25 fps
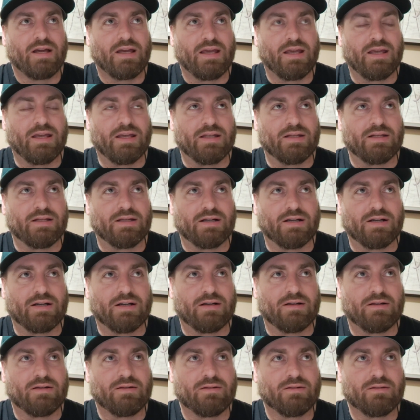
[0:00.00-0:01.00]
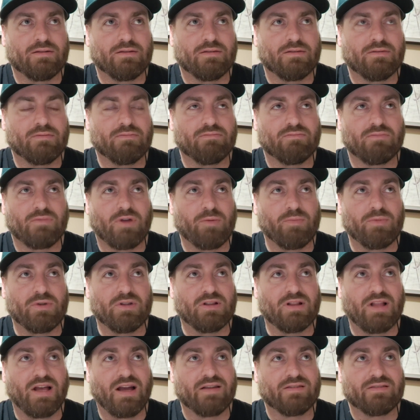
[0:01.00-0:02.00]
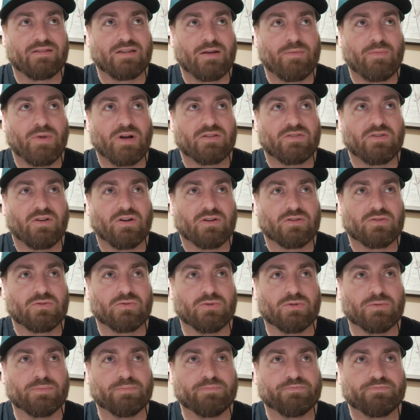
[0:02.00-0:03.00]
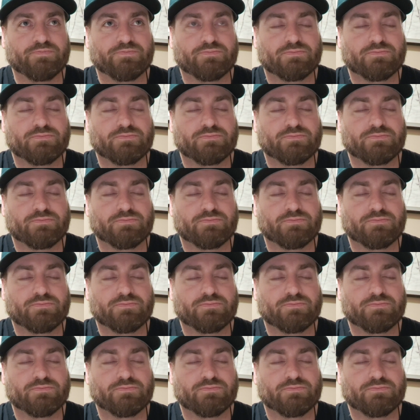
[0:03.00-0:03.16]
And, uh, I mean, last time I talked to him